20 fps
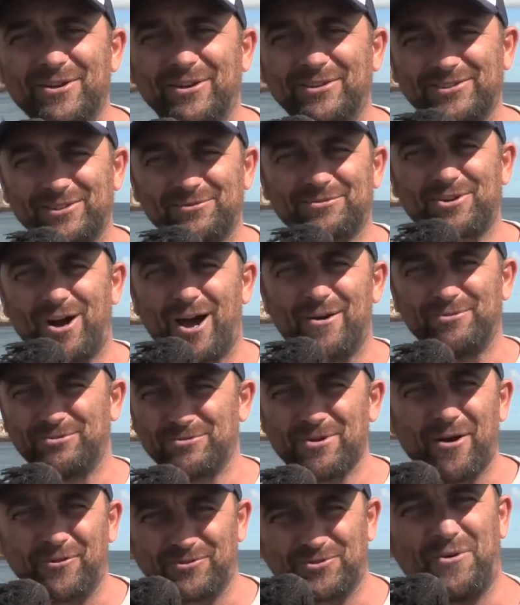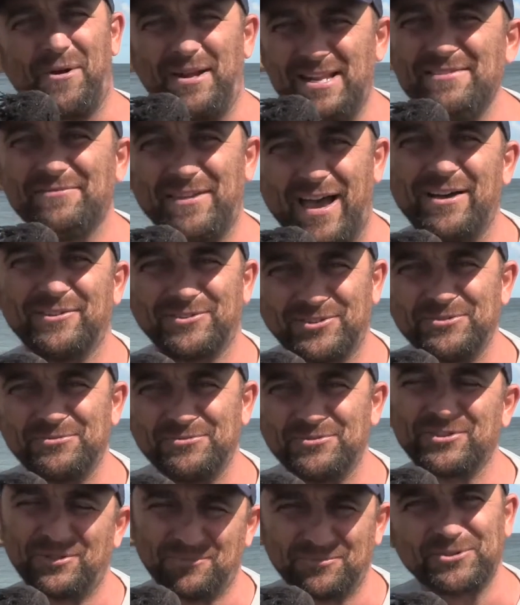not subscribers. We've got
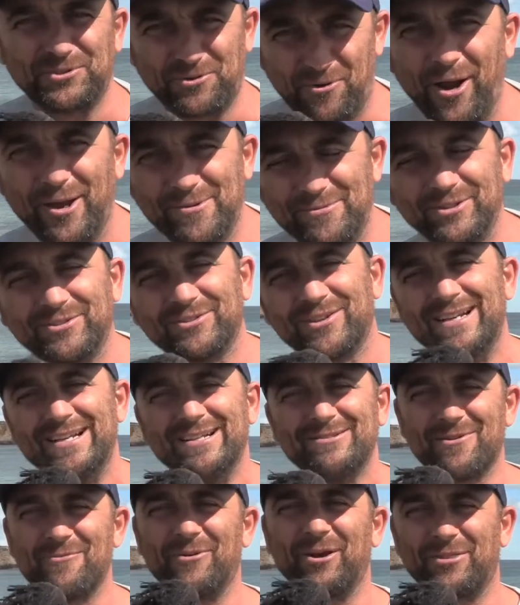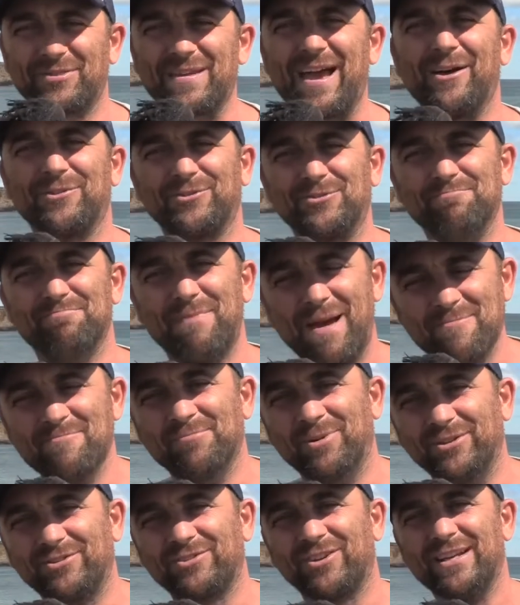20,000 subscribers. We want 1,000
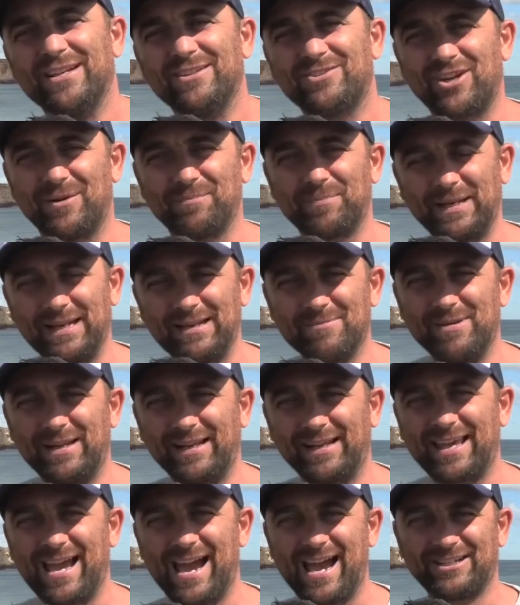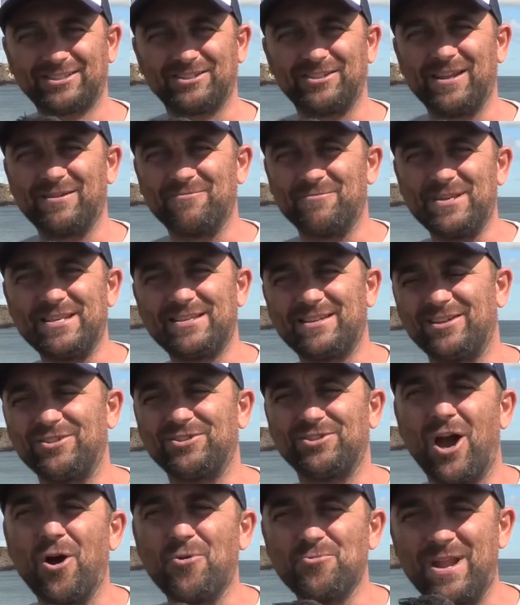members chipping in a bit of cash, and then we
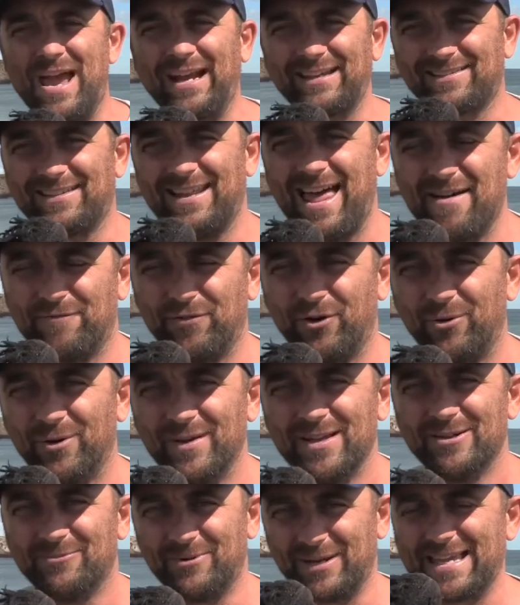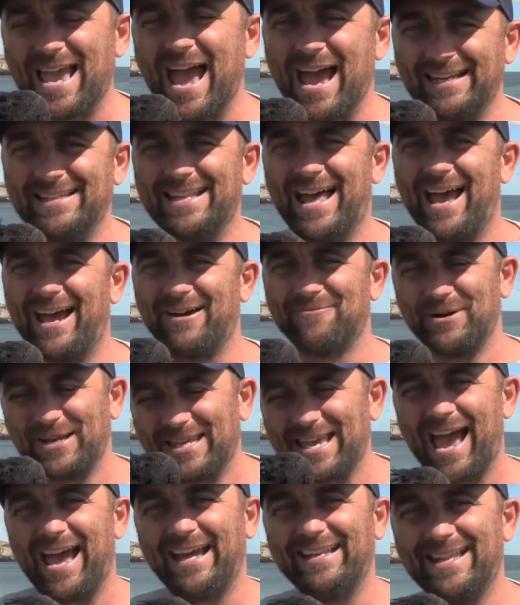can go next level. We're getting there. We're
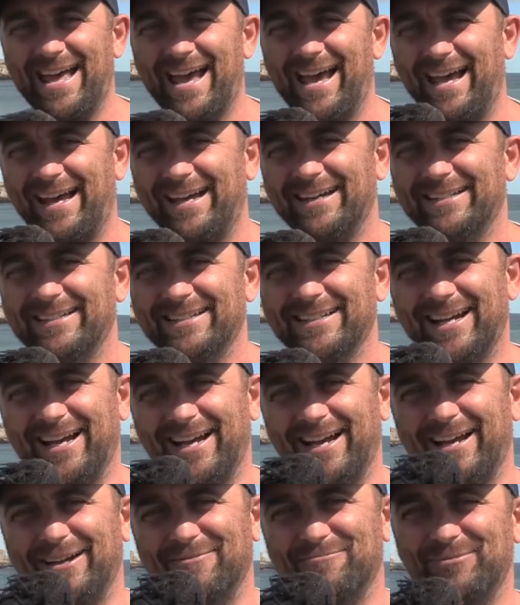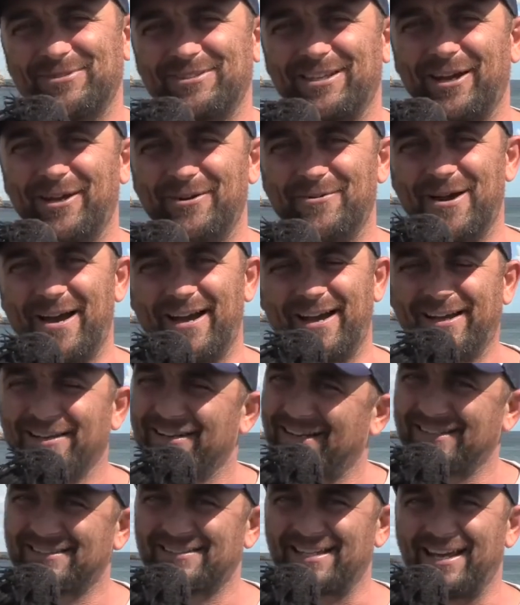getting there. So,
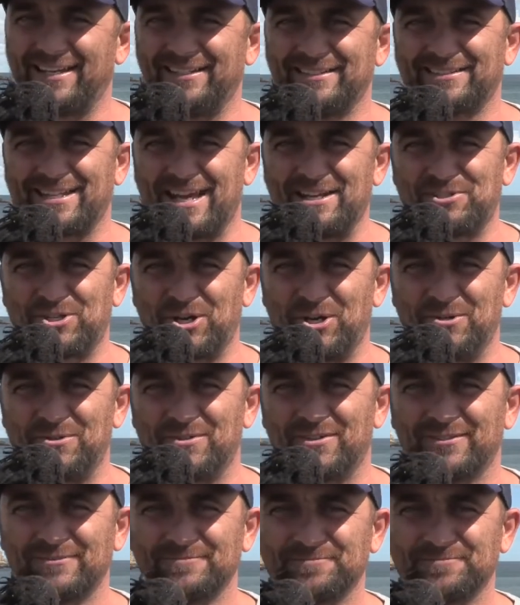like I say, stay tuned.